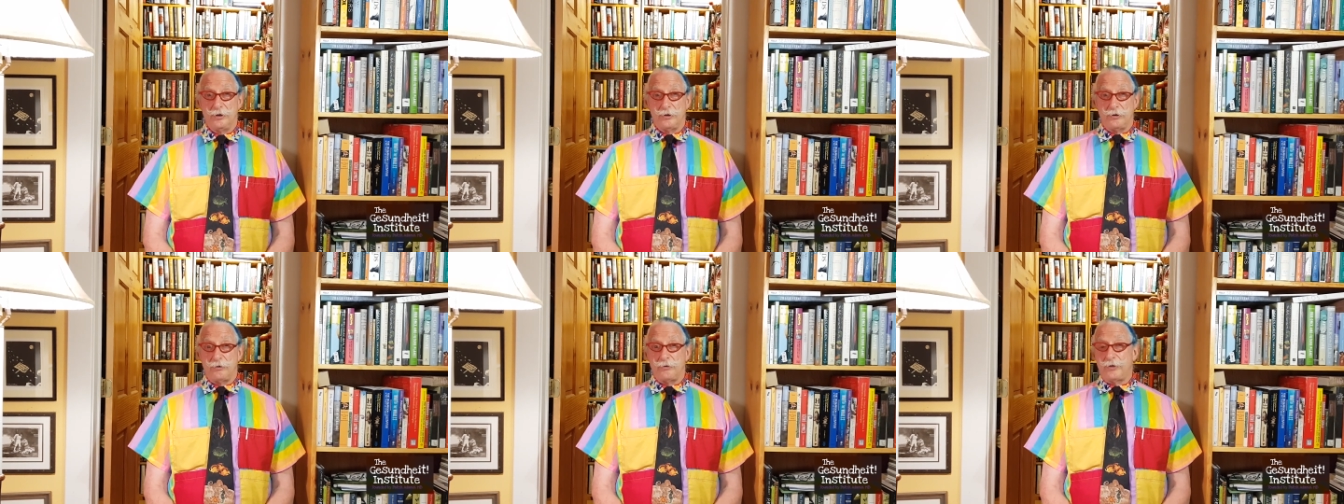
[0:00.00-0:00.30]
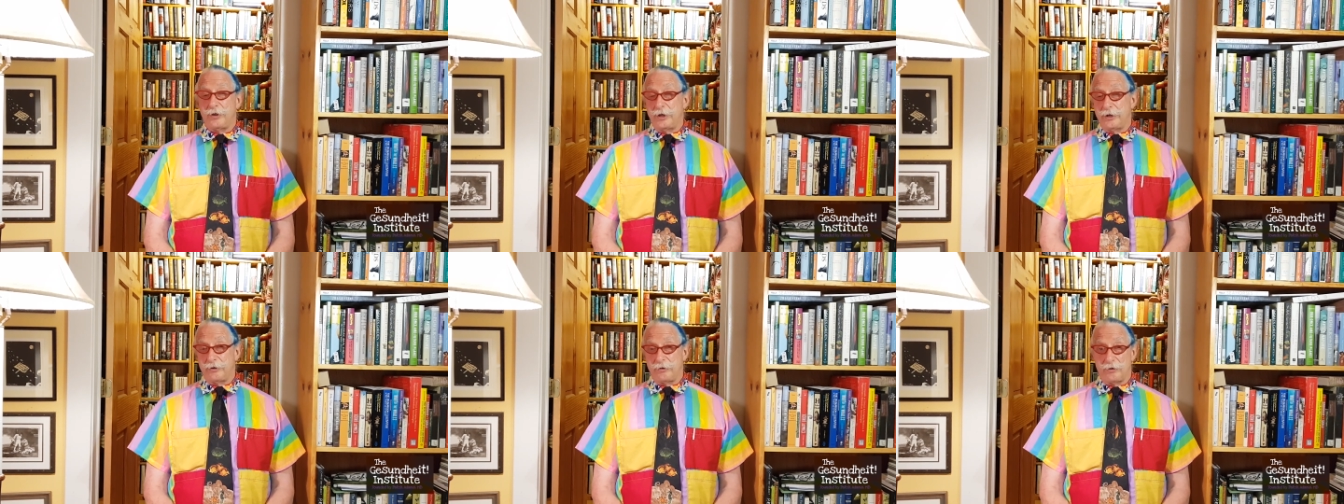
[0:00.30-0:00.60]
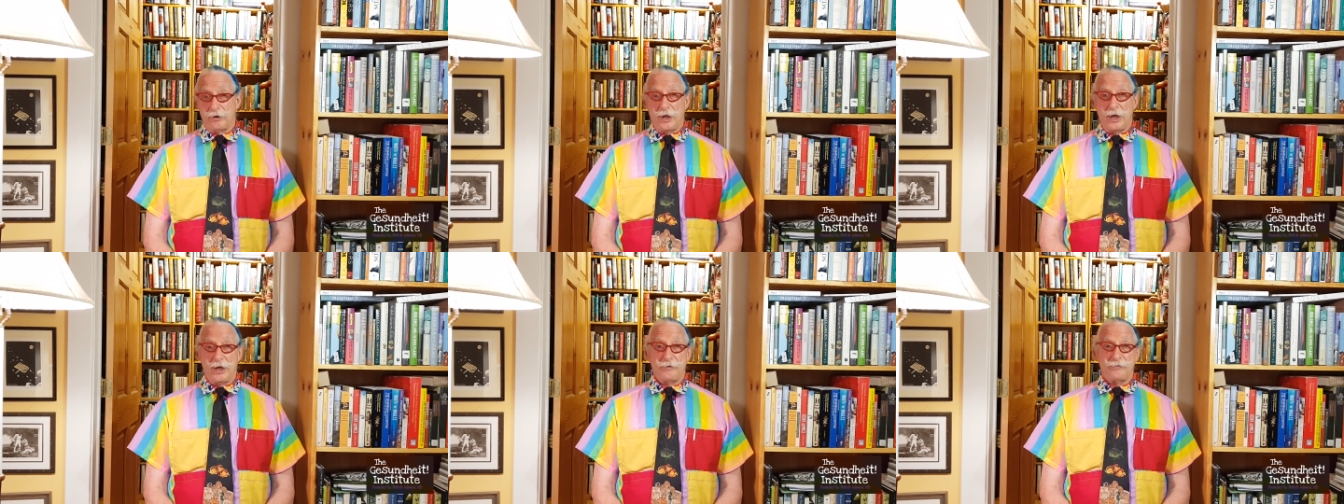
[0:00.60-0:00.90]
You think
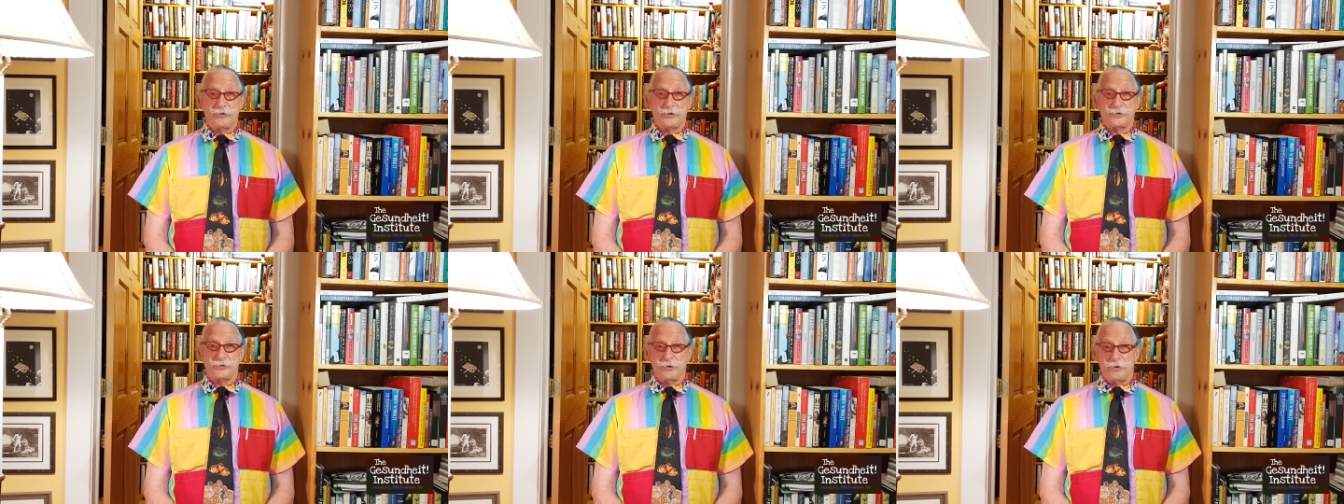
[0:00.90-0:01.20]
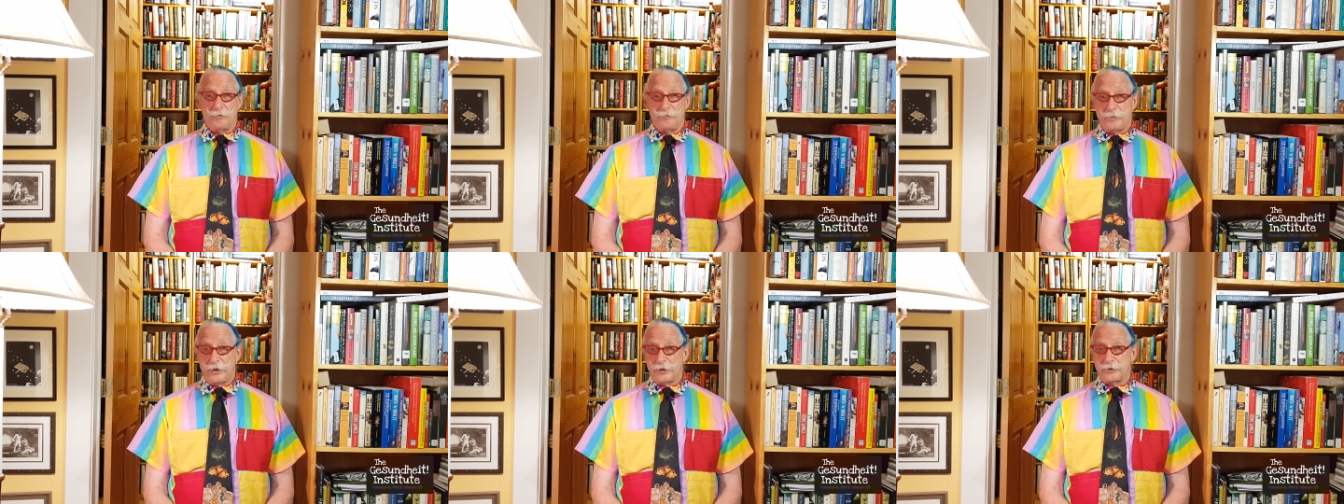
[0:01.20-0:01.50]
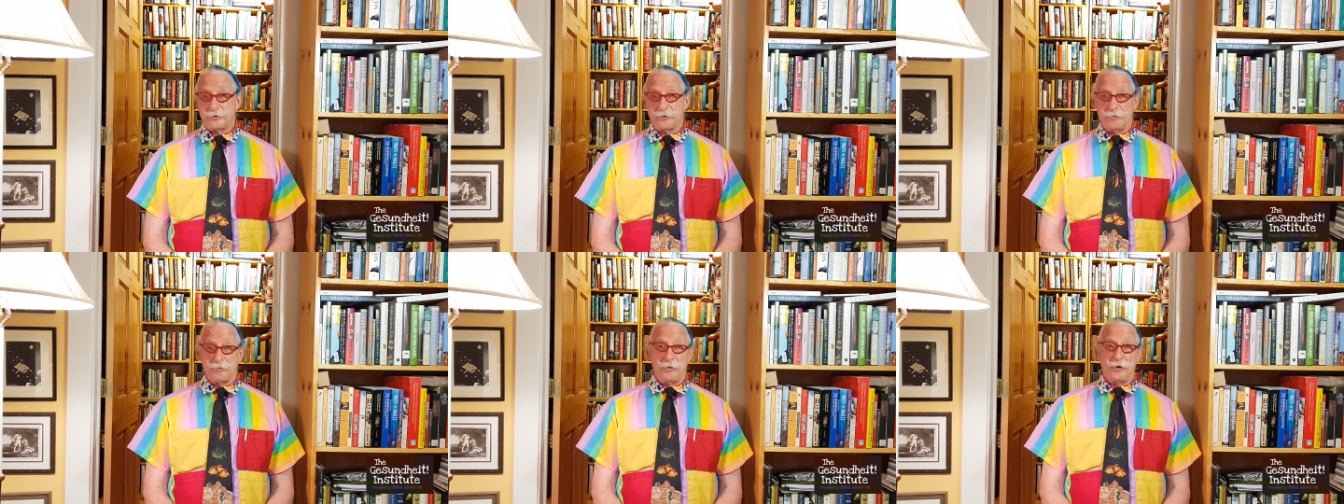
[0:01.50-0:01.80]
your life is so
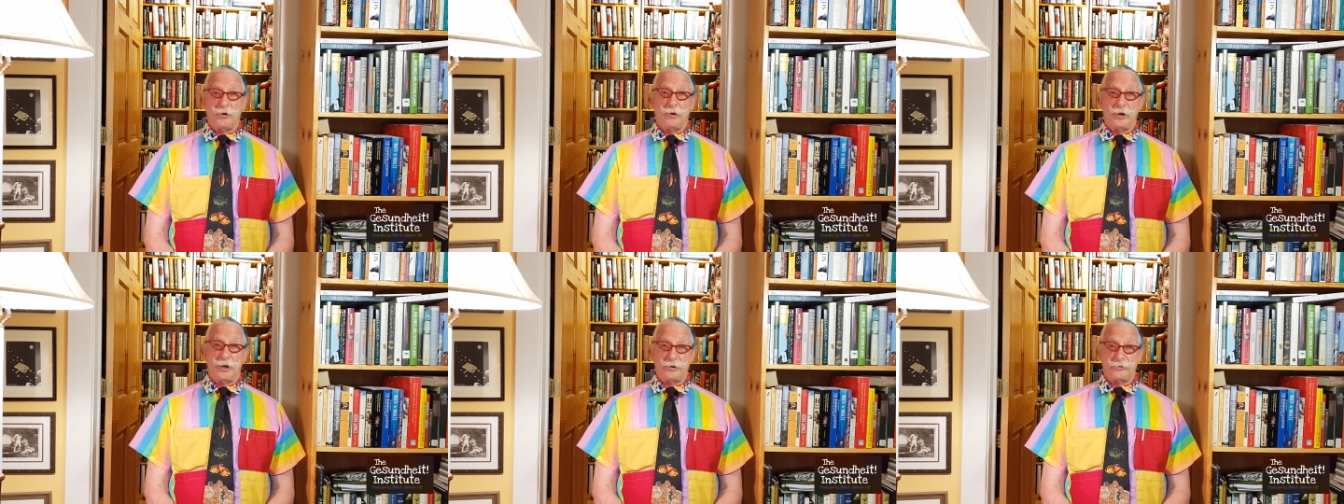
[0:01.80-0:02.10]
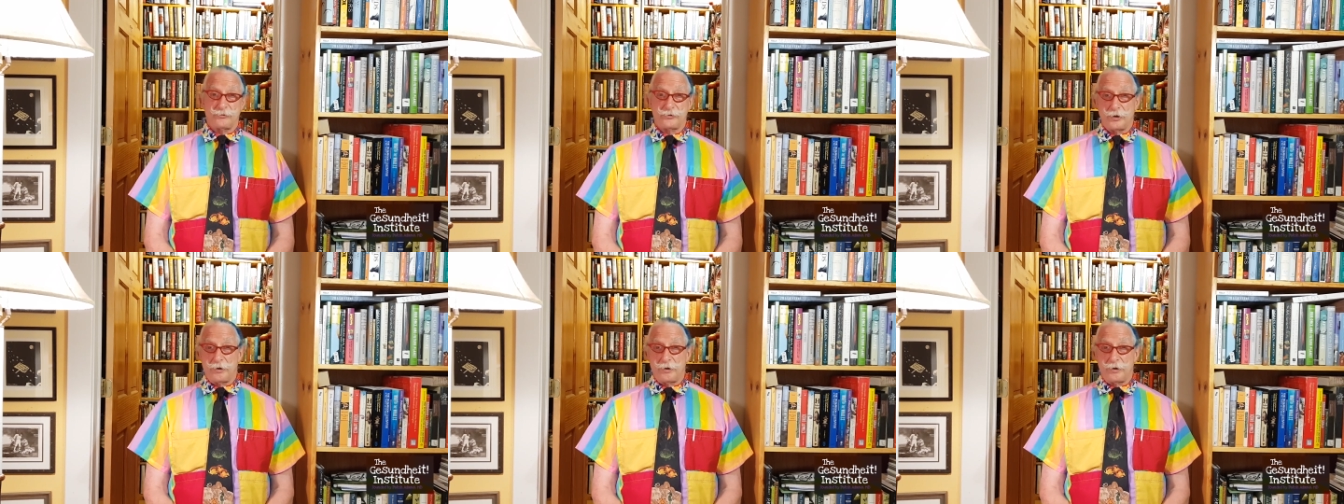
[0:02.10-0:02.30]
miserable and